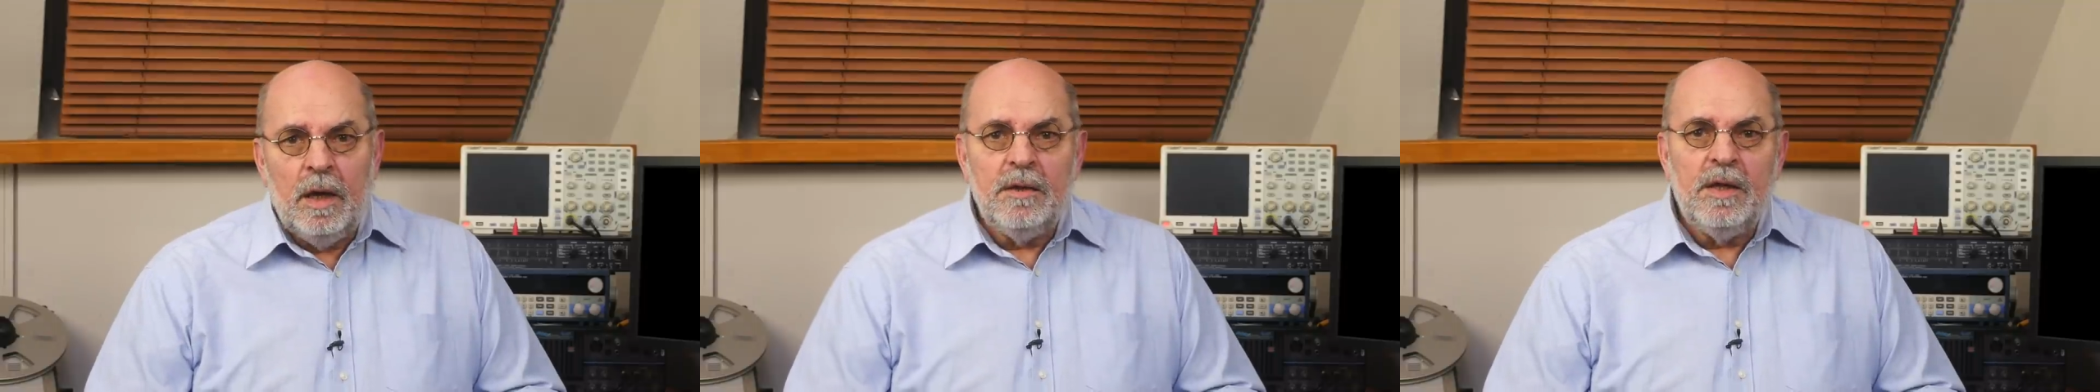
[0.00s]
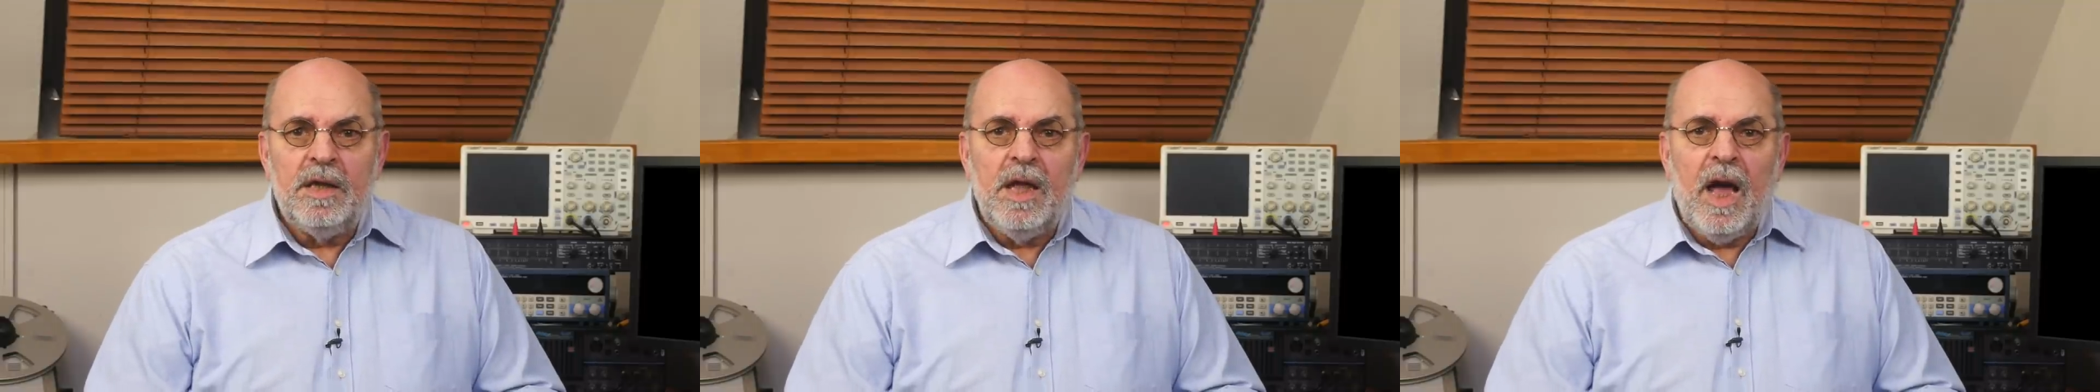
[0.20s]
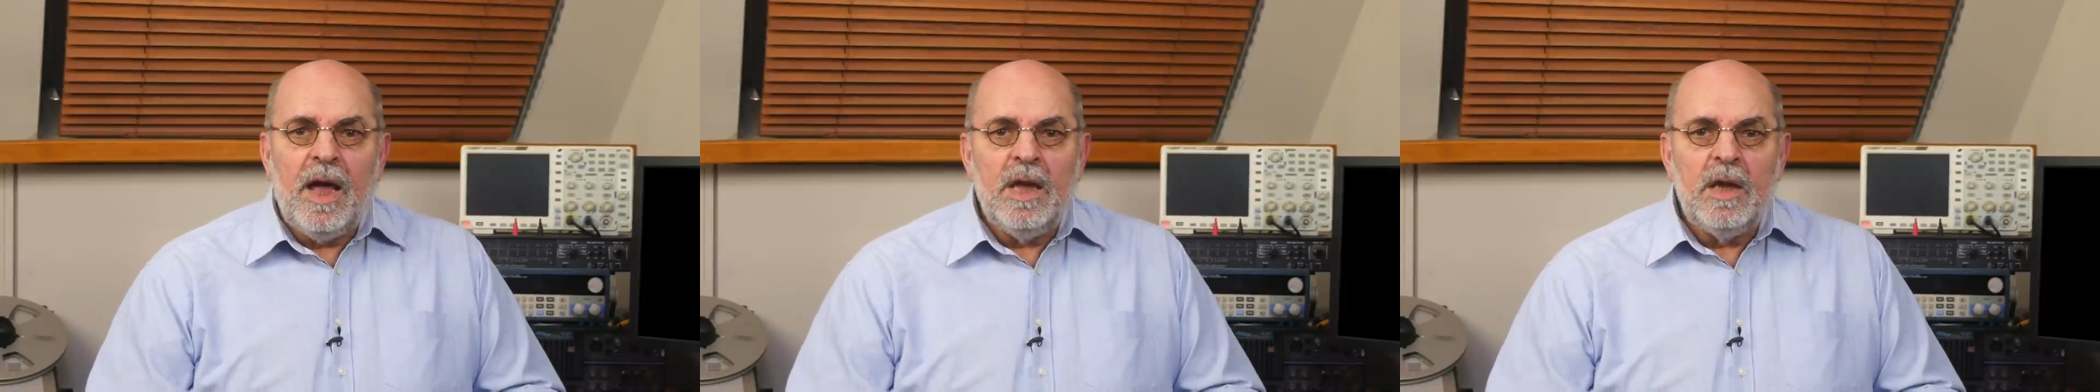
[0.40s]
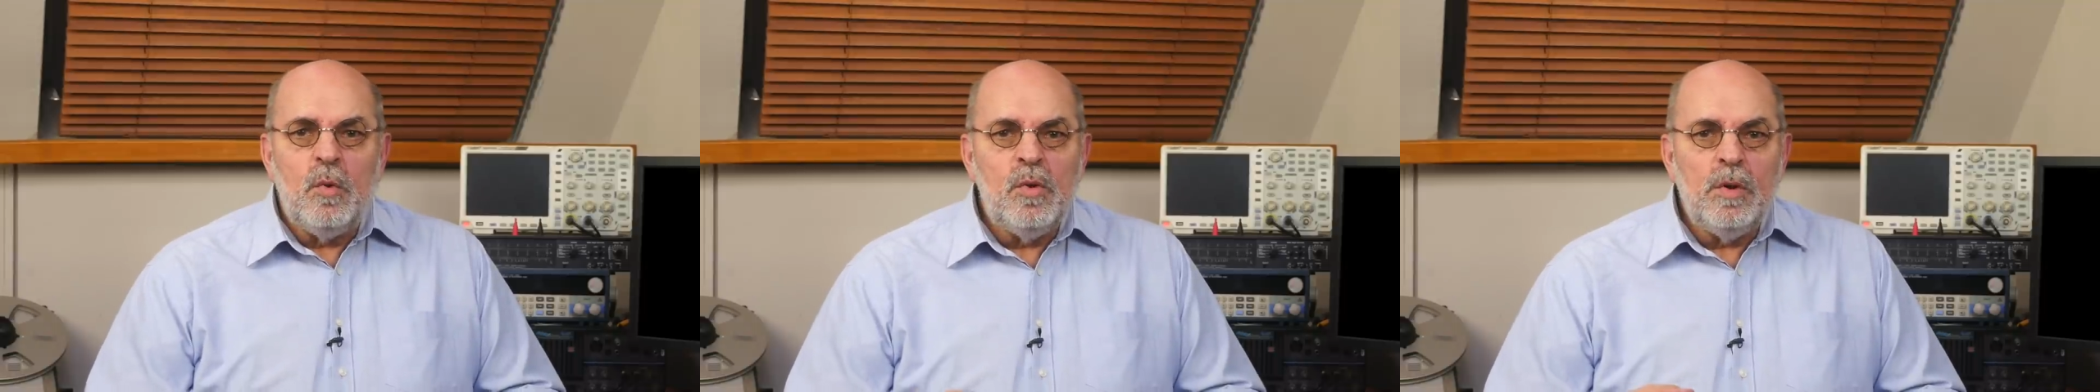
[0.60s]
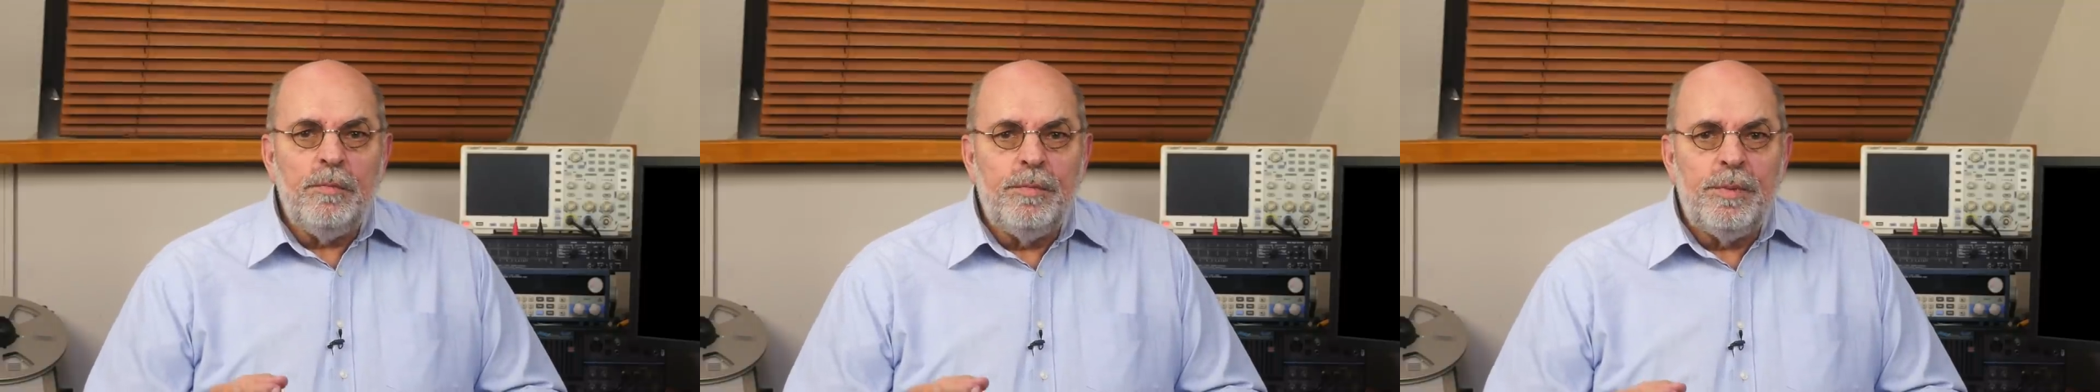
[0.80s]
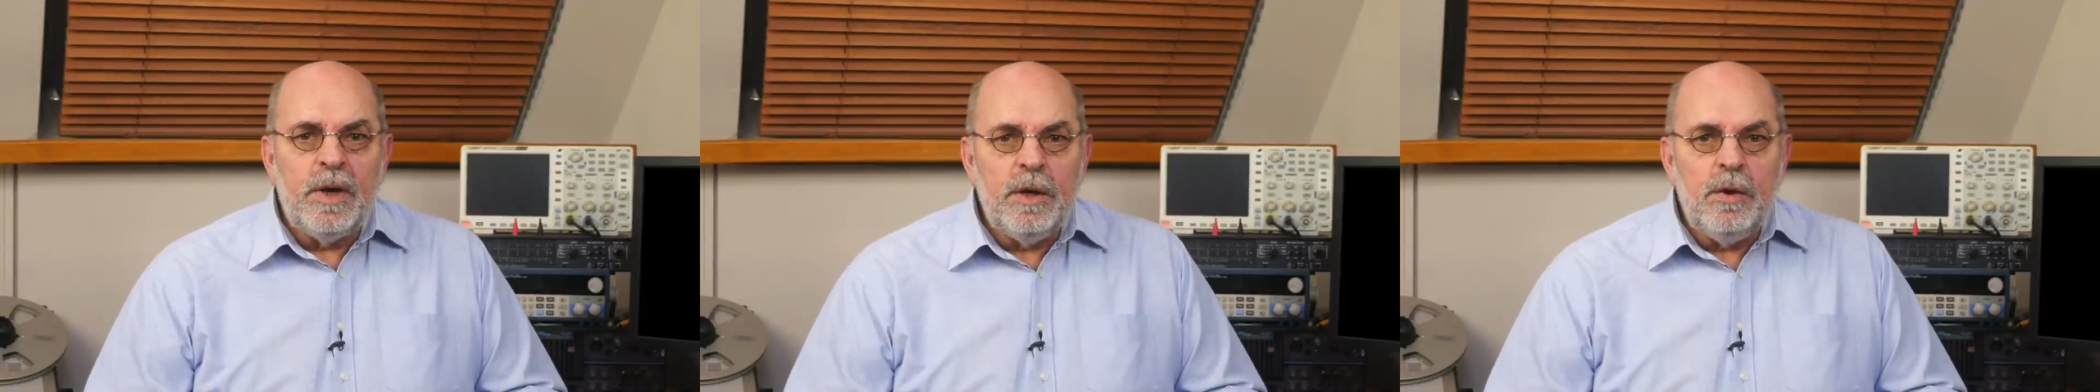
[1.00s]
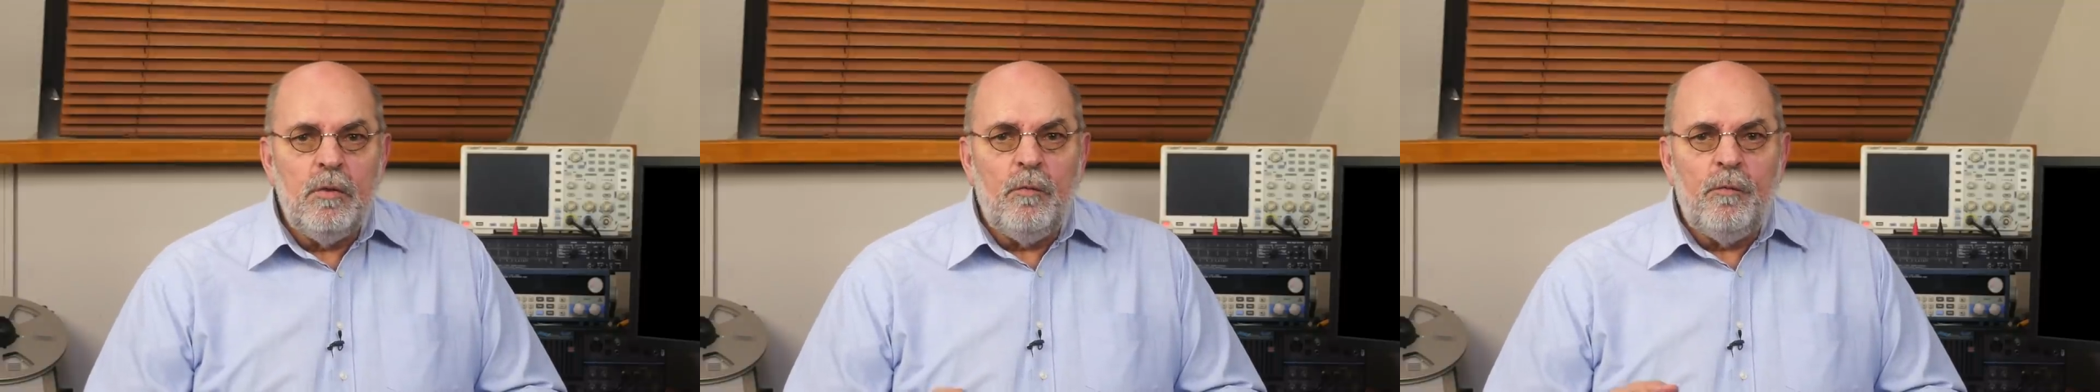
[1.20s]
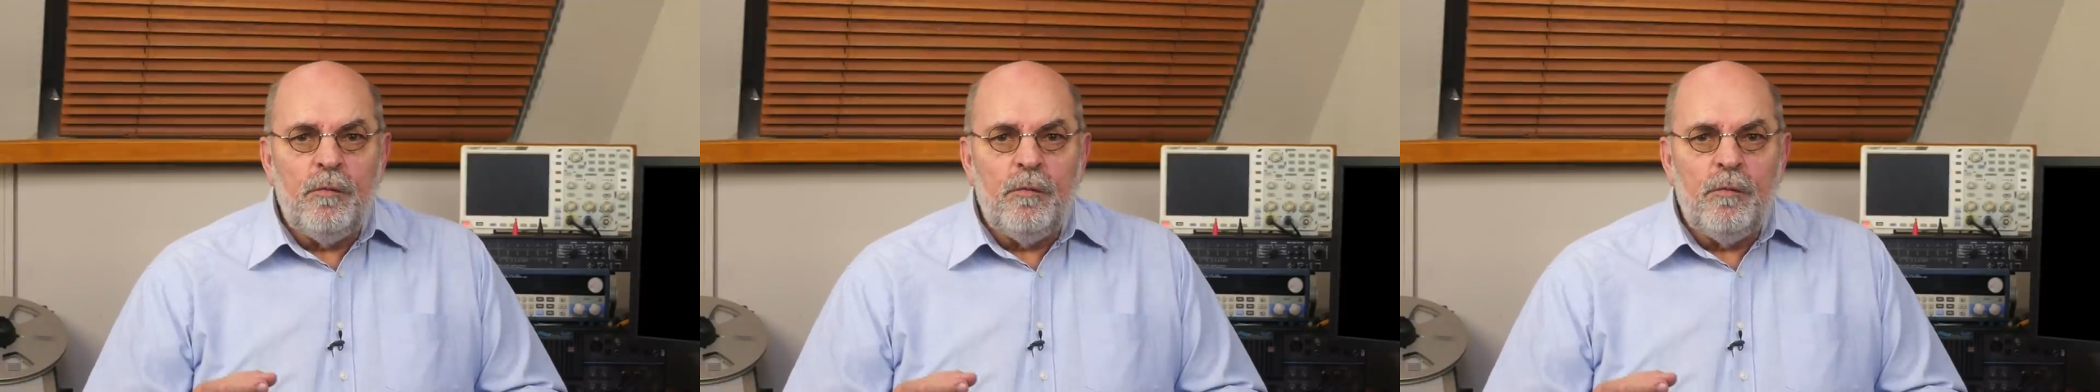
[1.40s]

the Gaia will bring you